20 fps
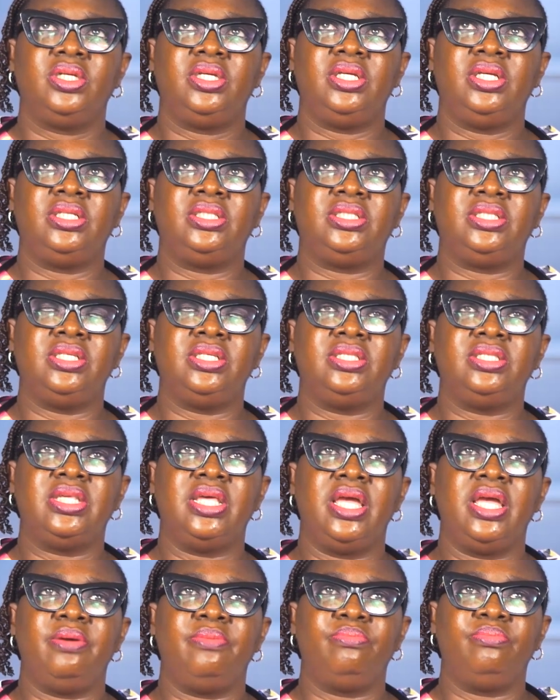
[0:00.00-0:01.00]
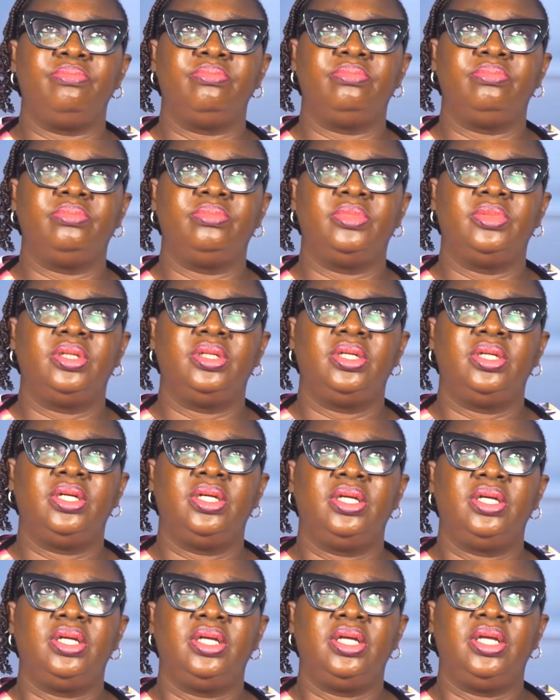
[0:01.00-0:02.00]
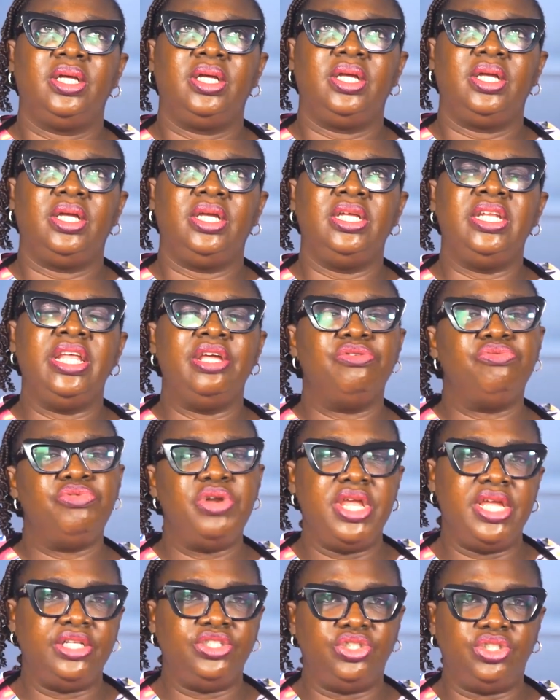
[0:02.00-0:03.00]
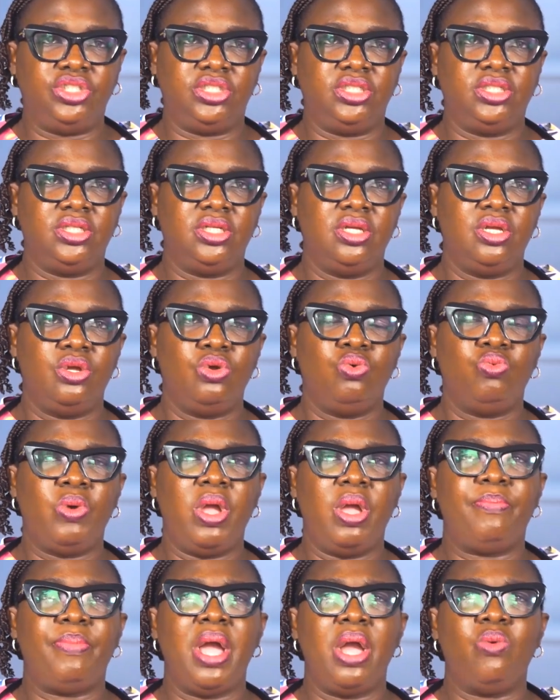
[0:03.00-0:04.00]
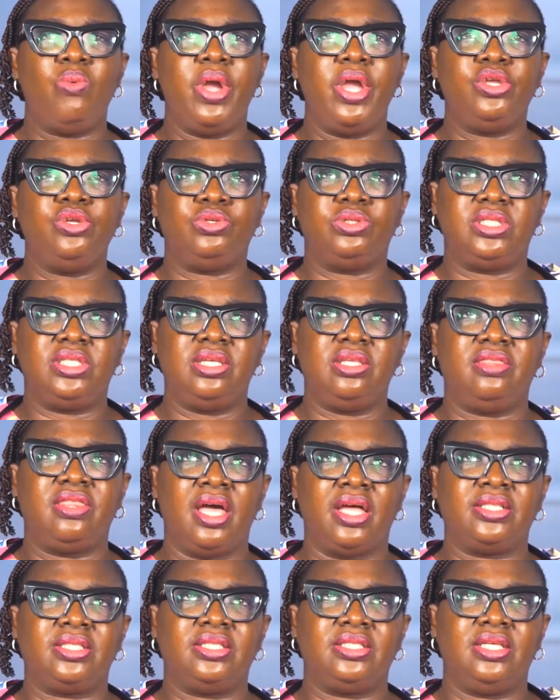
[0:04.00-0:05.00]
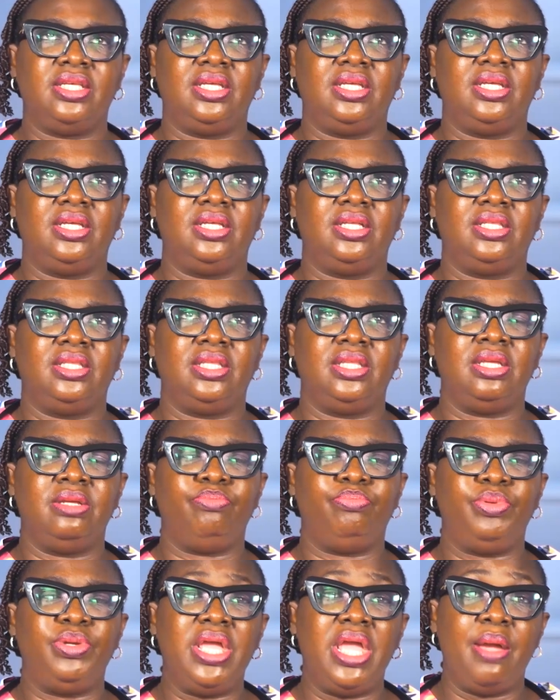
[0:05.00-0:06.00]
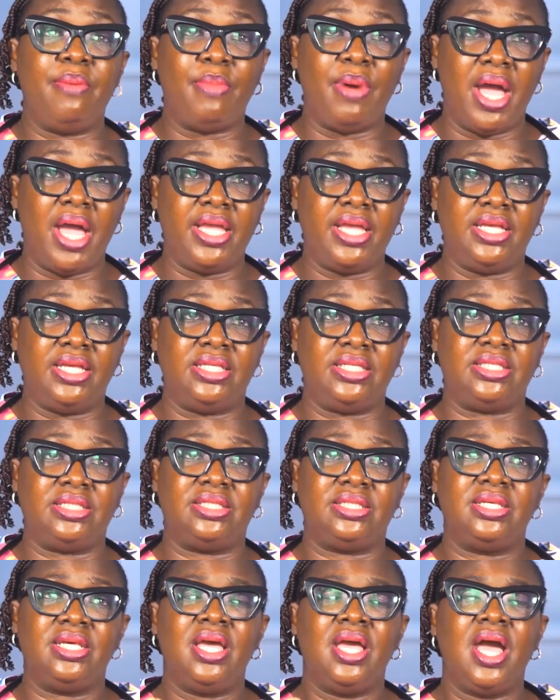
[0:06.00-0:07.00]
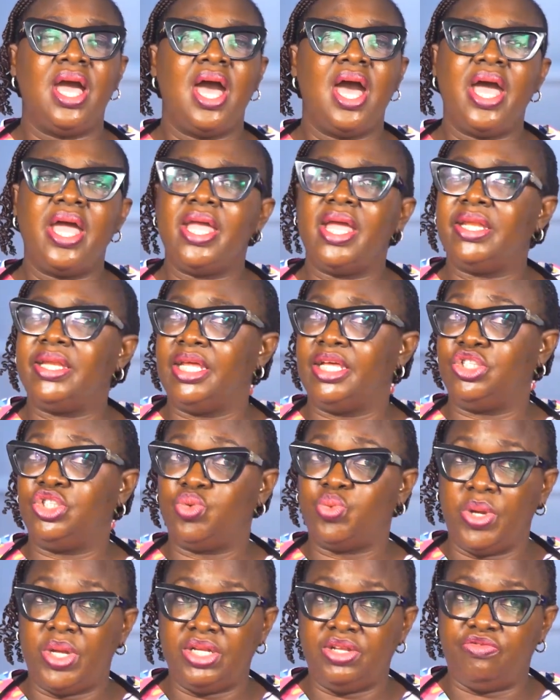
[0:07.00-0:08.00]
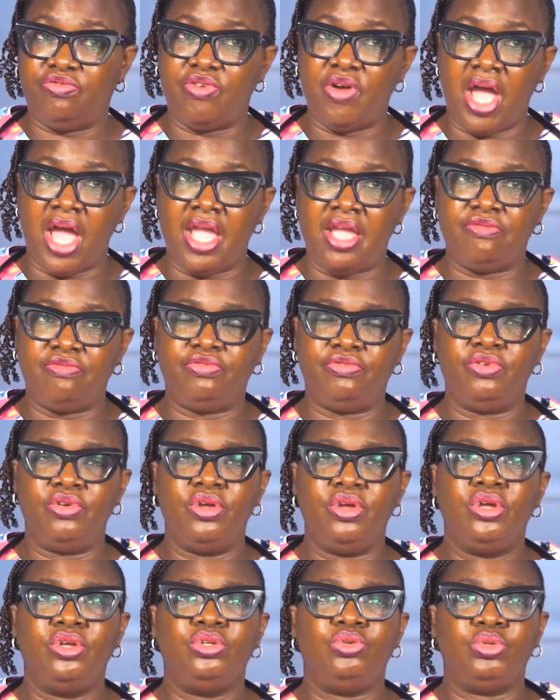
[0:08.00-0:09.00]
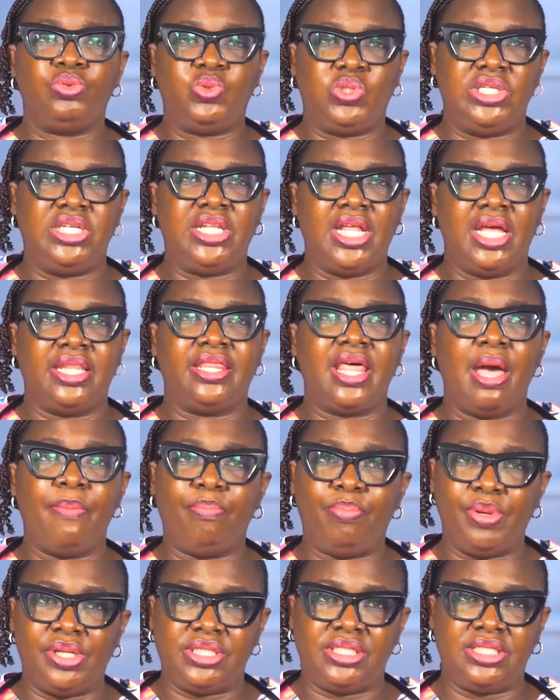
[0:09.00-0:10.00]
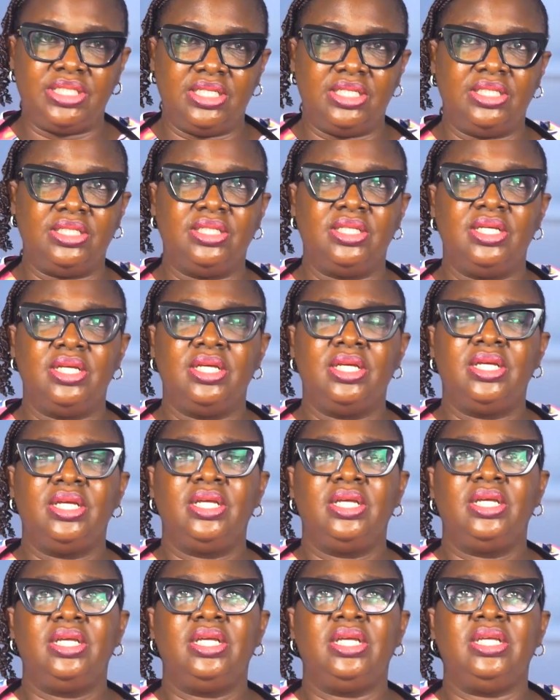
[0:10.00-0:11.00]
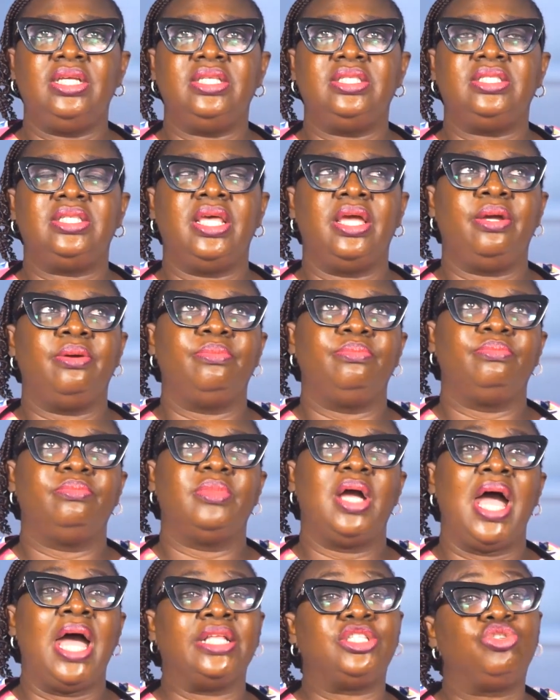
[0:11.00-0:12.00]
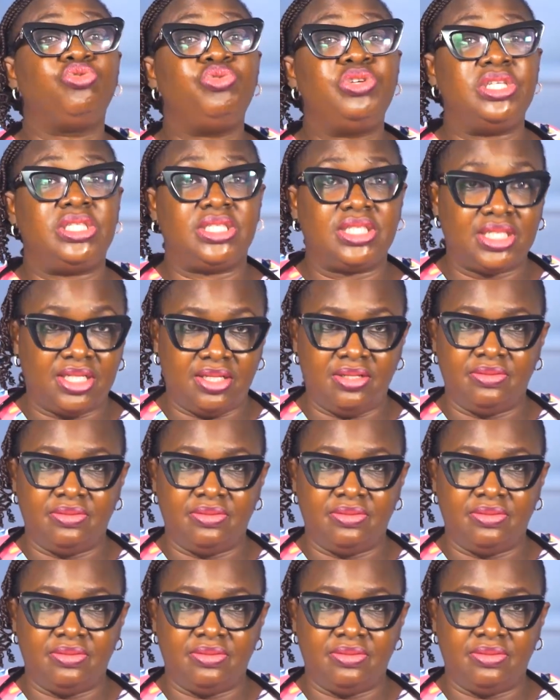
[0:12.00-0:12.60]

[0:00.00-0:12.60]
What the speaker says: it is in a range whereby when you see that the BMI is higher than 25, you see that that person is at risk.